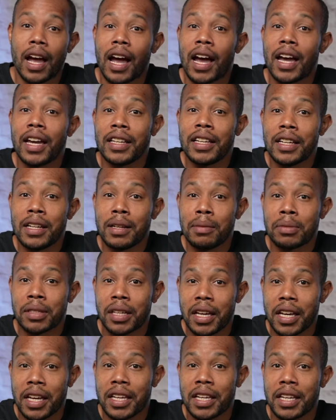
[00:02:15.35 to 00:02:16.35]
I ended up
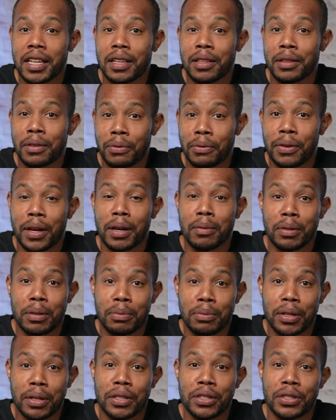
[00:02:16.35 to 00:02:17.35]
taking the
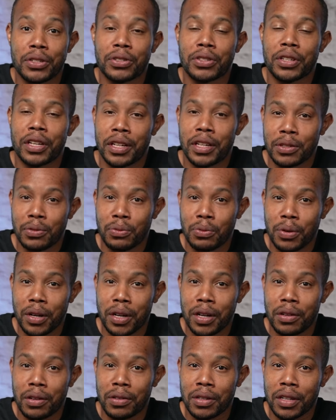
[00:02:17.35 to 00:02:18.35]
family pictures as
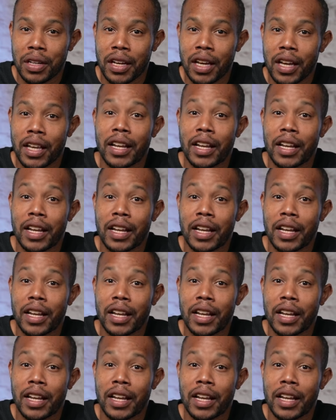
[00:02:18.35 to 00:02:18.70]
well.